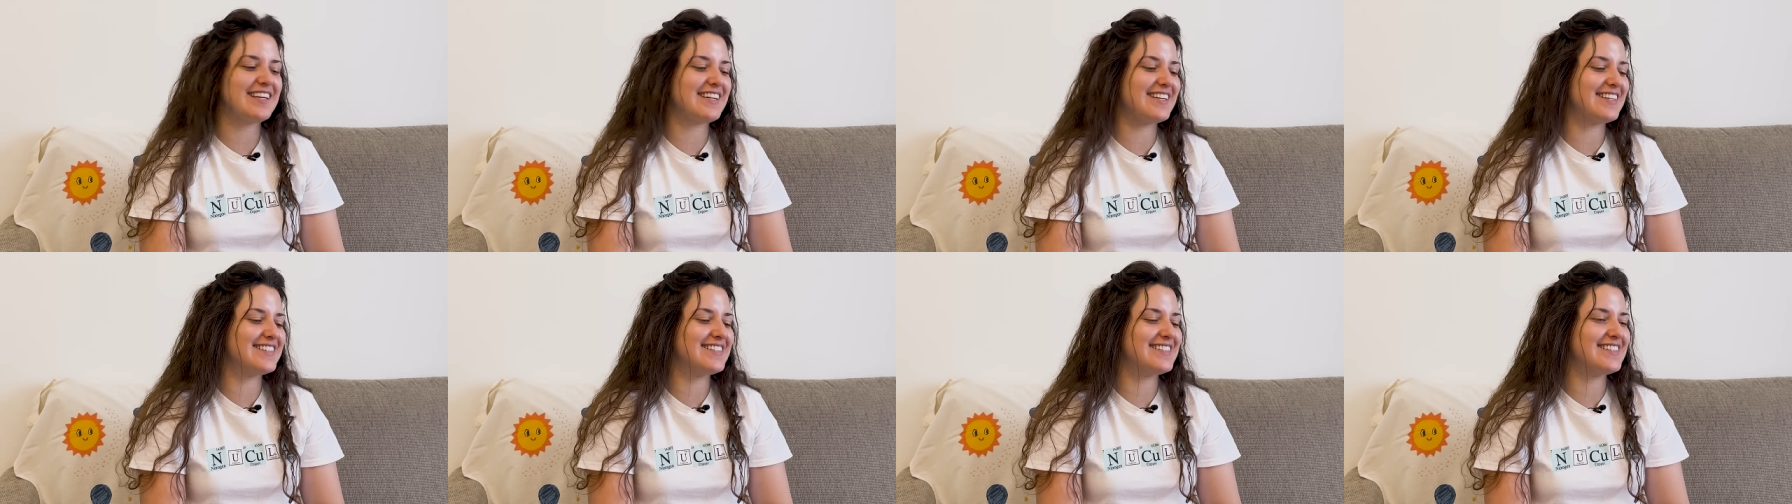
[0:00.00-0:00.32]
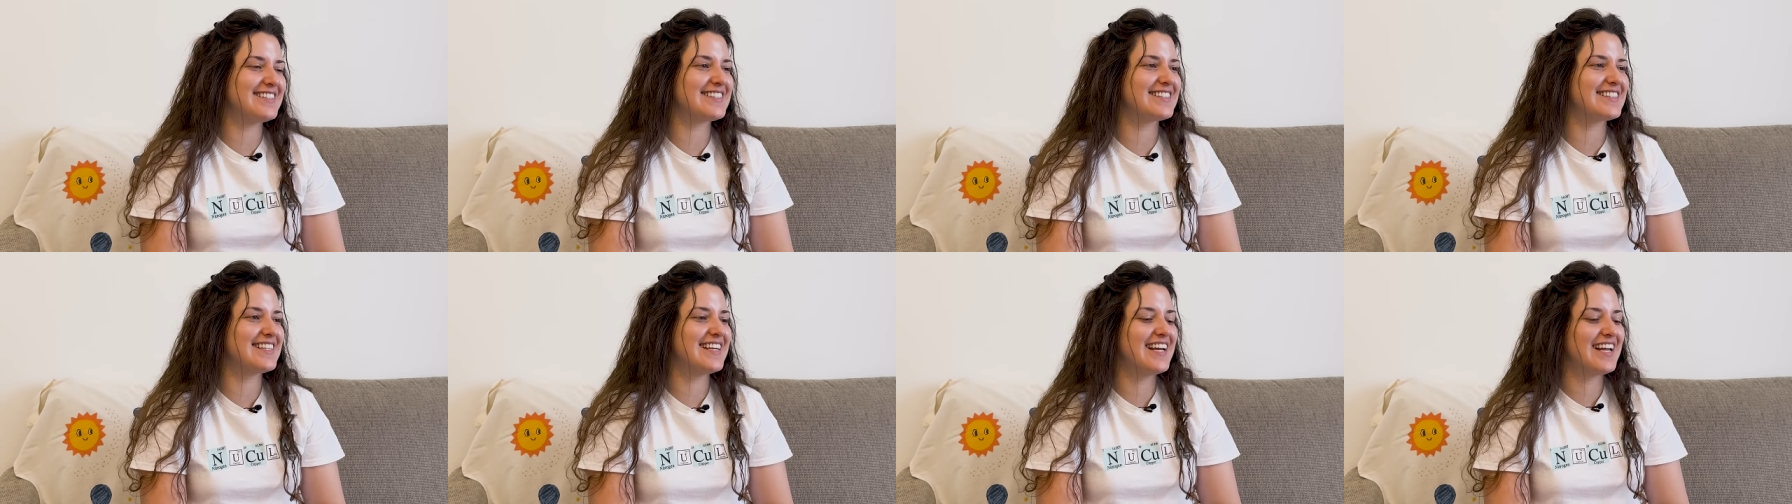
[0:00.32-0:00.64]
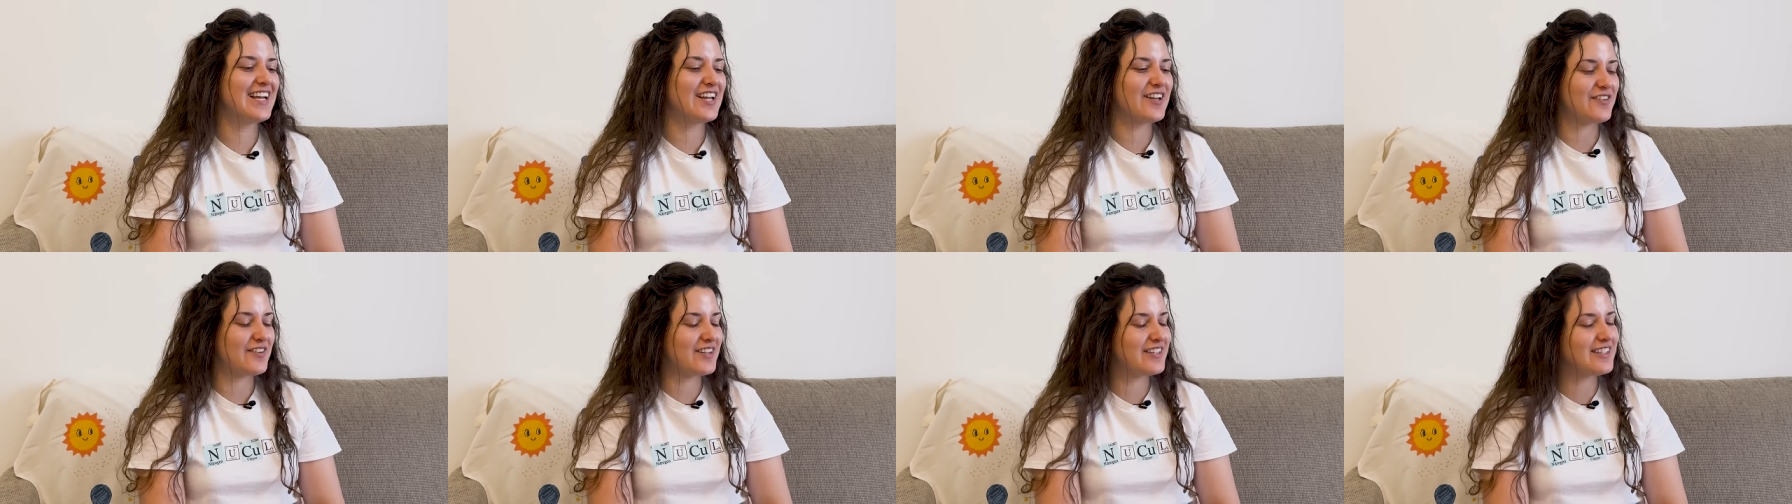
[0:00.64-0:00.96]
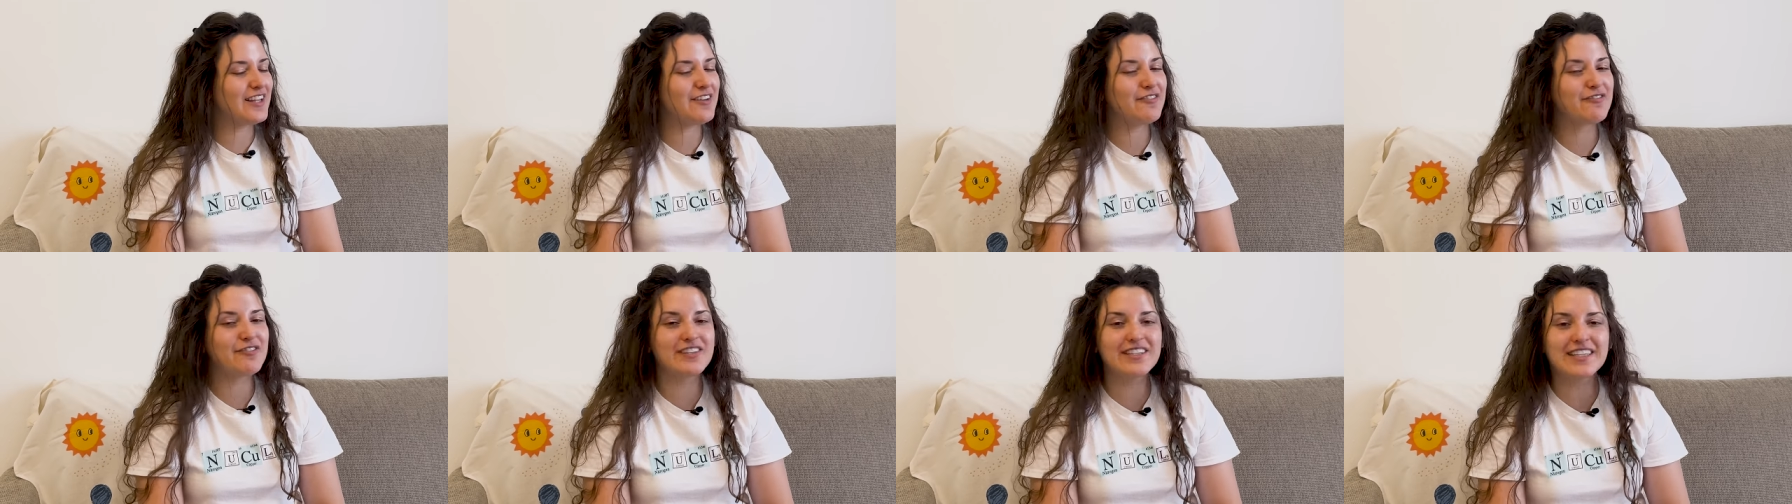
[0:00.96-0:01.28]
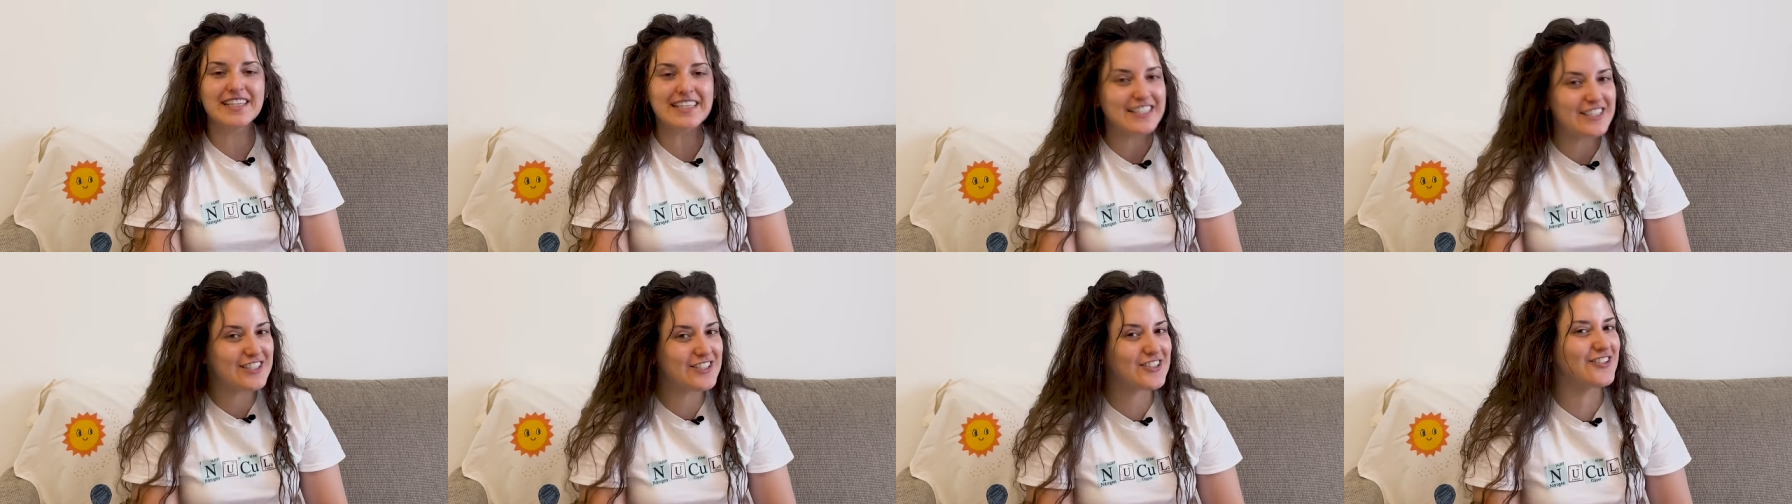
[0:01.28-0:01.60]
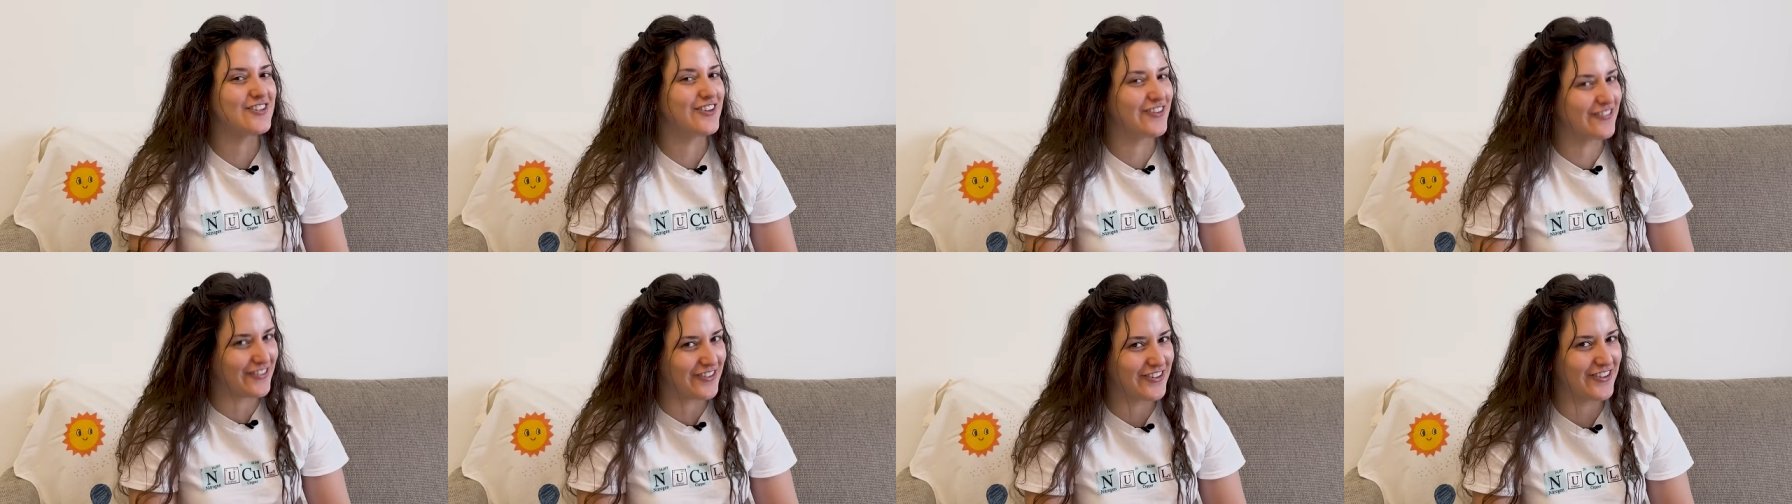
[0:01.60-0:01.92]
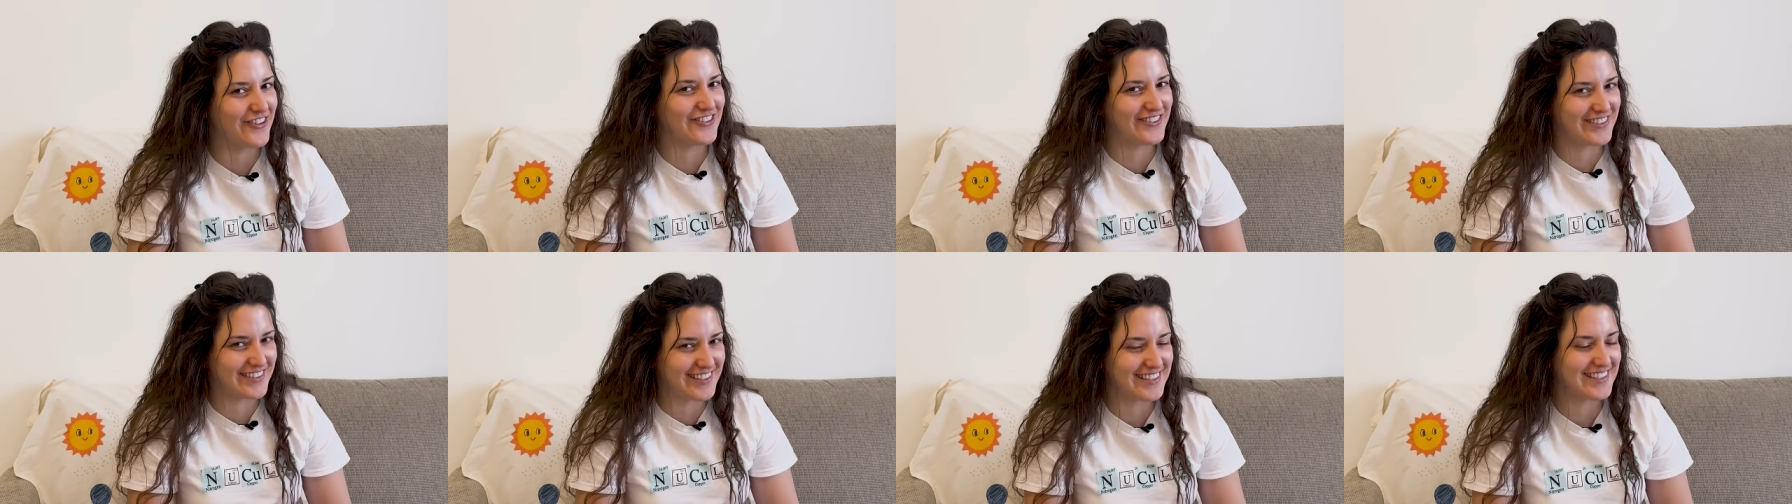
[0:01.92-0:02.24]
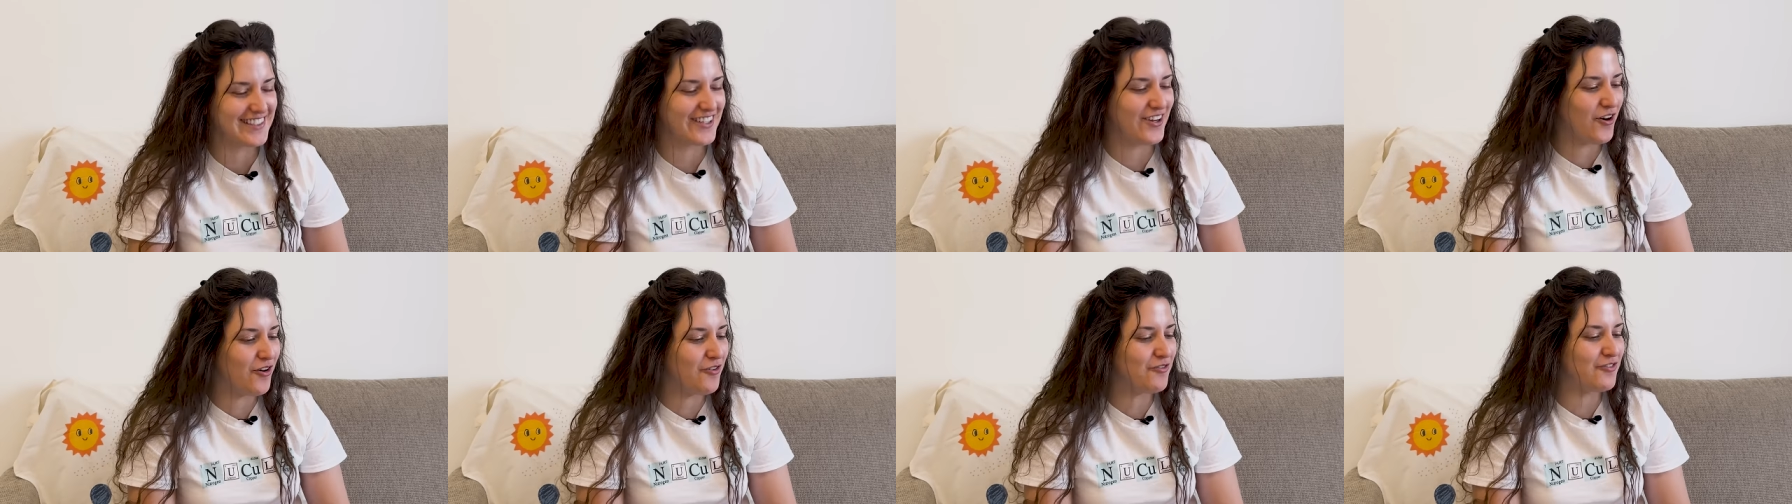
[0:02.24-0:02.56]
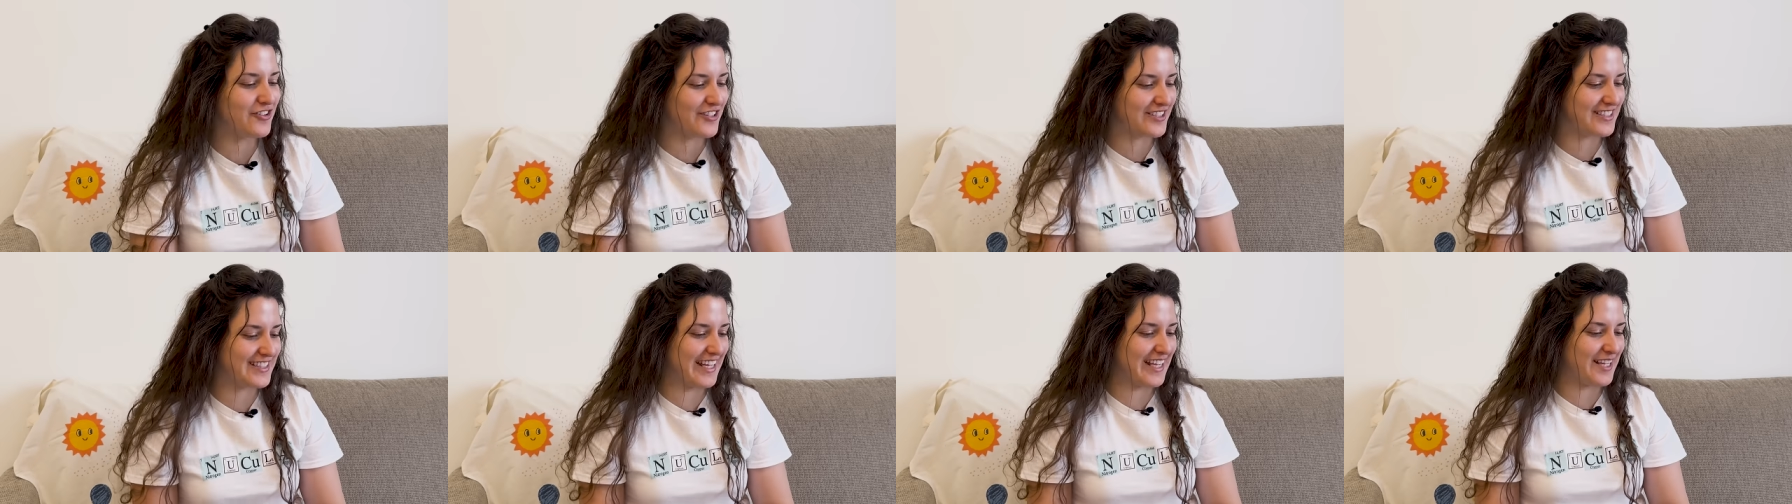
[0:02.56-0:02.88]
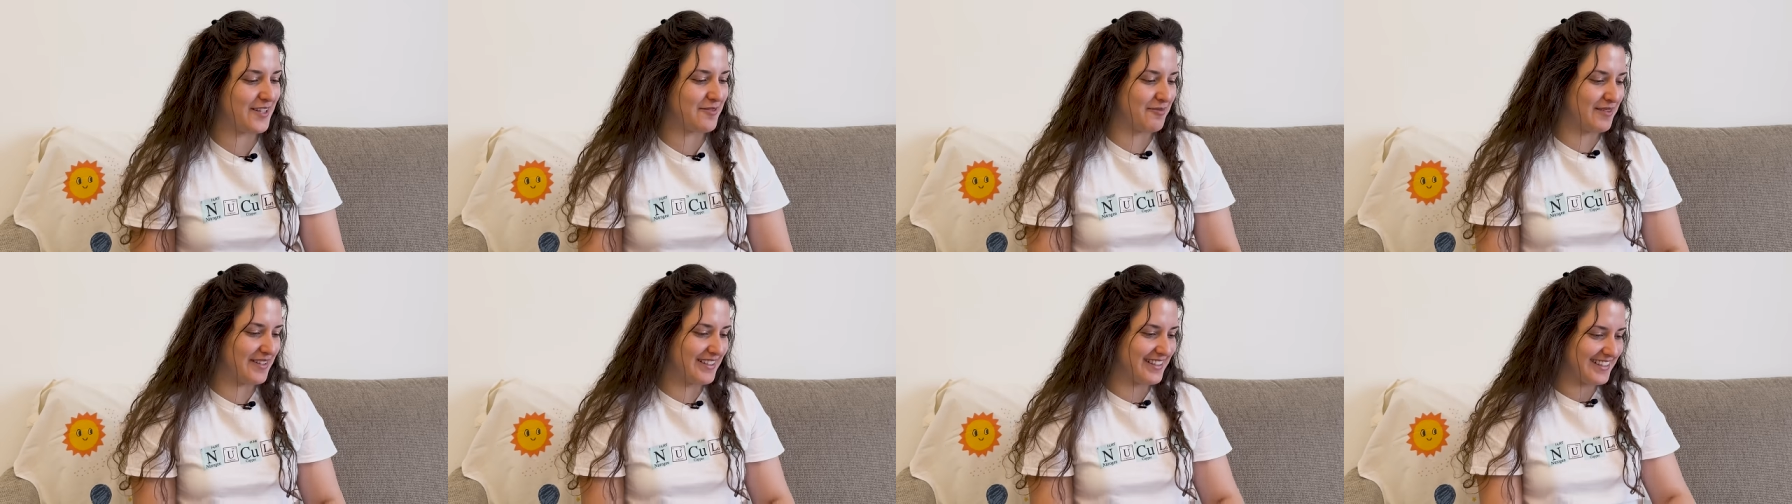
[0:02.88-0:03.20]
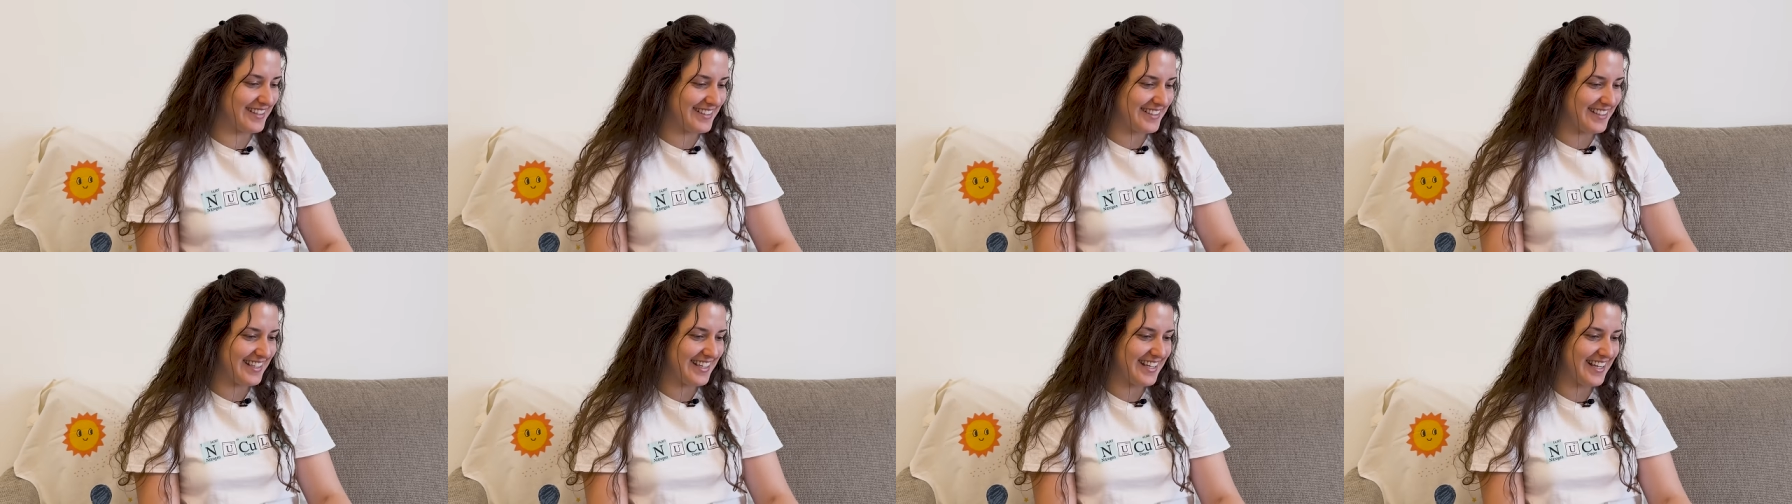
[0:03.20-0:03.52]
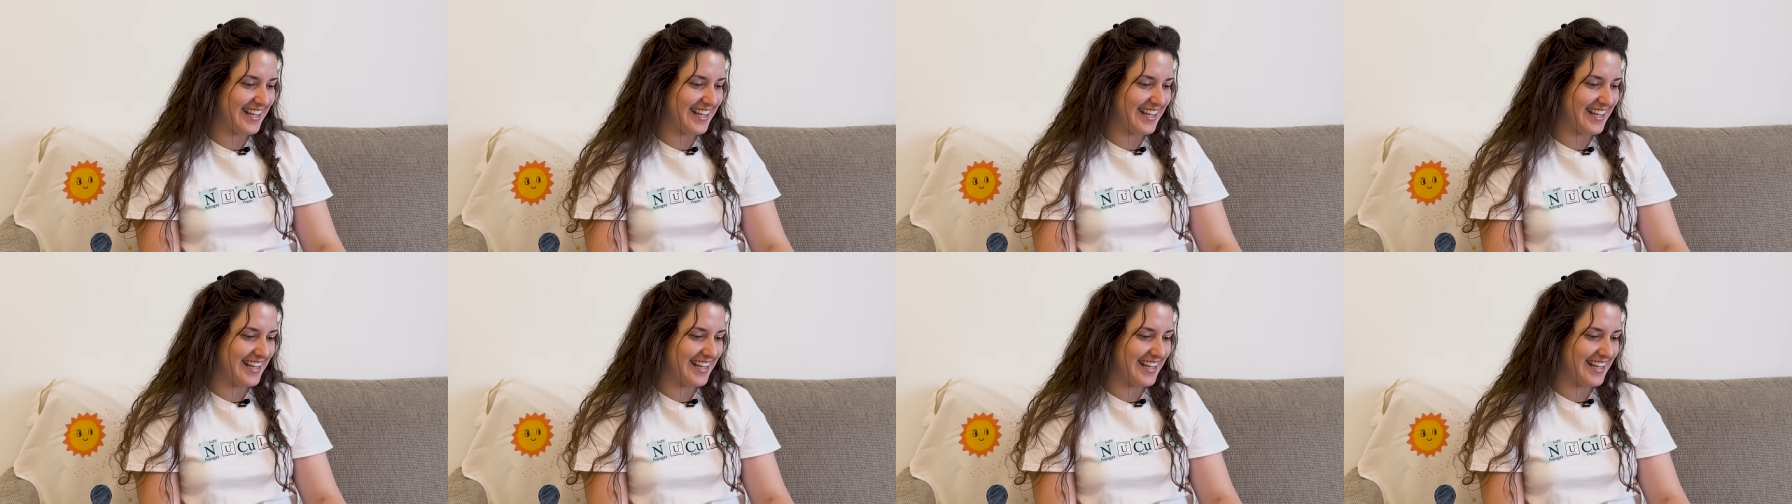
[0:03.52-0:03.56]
it's a definition of an under, overstatement.